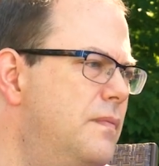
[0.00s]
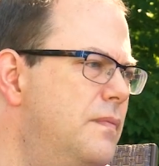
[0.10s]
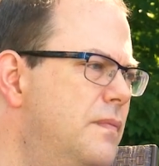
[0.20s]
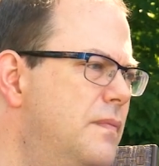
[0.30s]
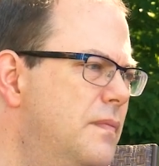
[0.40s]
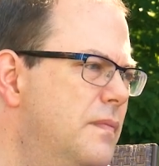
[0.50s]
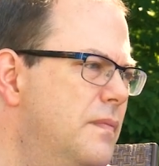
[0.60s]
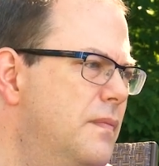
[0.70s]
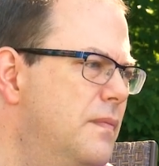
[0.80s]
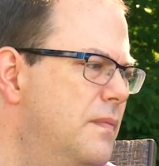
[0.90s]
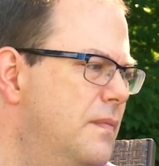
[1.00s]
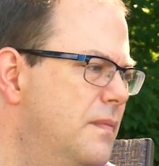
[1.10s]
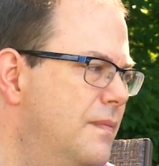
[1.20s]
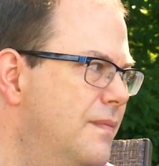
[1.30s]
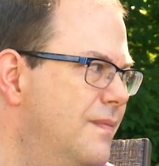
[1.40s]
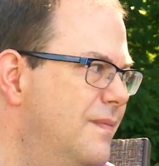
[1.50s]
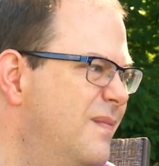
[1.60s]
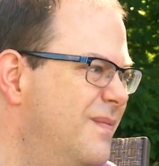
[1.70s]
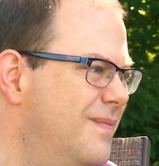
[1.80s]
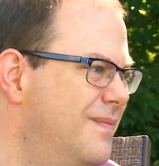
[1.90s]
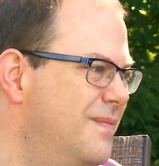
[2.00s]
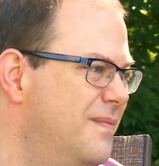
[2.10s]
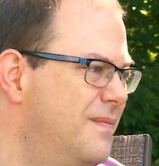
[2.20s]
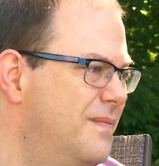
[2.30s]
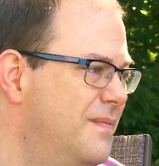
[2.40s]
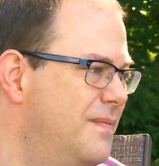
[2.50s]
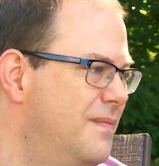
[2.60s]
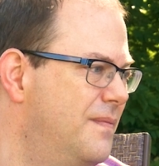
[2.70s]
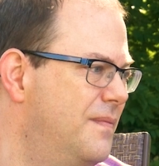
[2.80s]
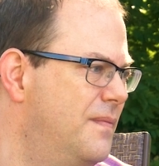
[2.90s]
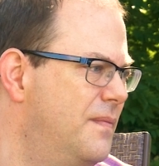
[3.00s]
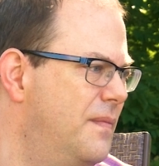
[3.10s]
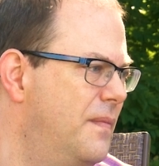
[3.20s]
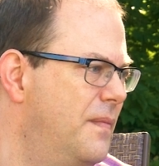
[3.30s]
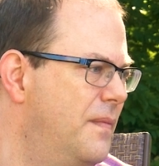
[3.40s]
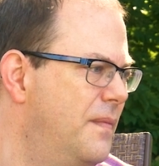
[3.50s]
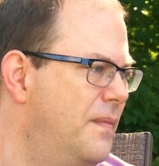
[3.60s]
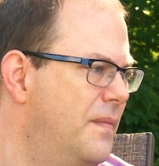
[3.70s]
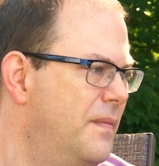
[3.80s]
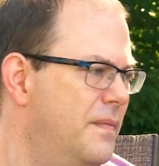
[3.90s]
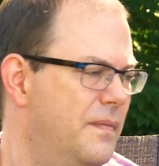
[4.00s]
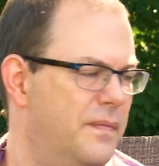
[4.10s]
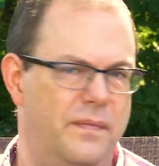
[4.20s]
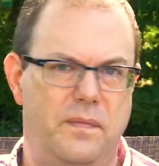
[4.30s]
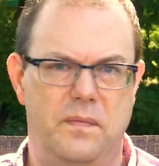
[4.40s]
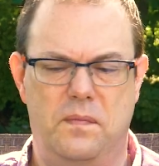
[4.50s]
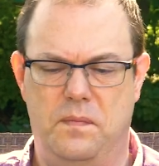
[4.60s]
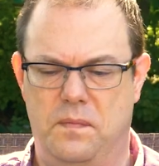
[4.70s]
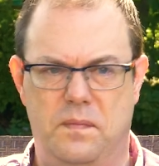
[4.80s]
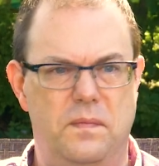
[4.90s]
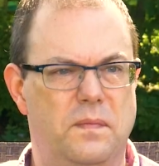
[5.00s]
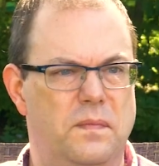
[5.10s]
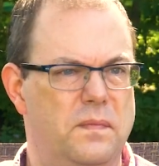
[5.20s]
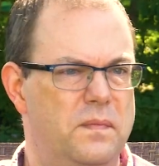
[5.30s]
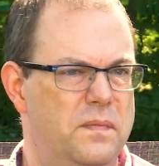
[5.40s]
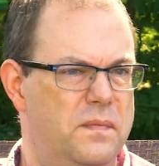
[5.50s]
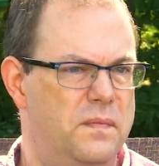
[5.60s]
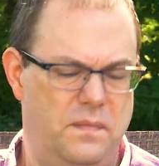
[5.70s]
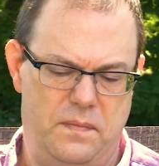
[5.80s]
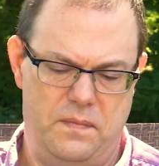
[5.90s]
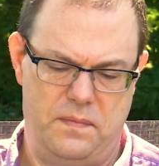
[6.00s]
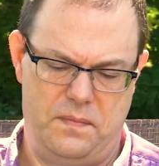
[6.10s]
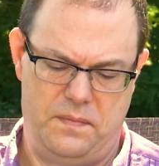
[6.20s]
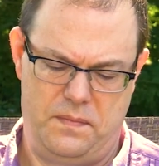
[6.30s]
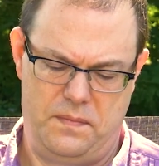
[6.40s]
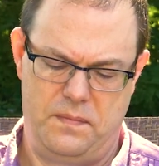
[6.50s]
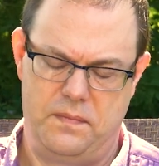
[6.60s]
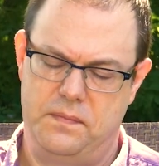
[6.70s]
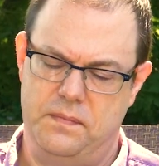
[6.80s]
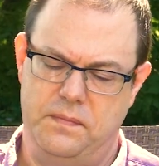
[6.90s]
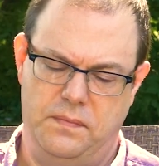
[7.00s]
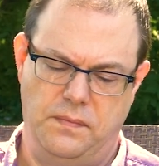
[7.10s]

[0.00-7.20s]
No words are spoken by the person on screen.